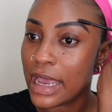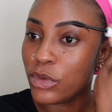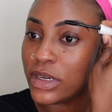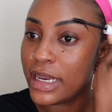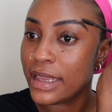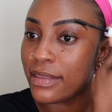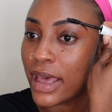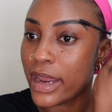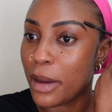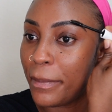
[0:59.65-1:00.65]
I would link
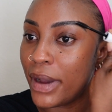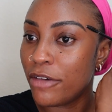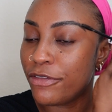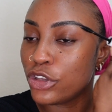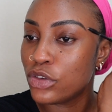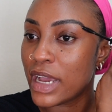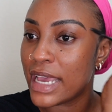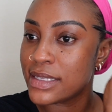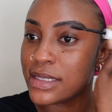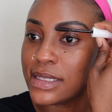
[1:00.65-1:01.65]
that above for you
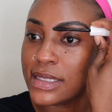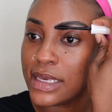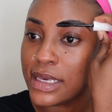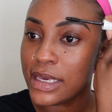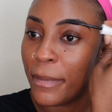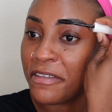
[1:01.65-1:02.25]
guys to see.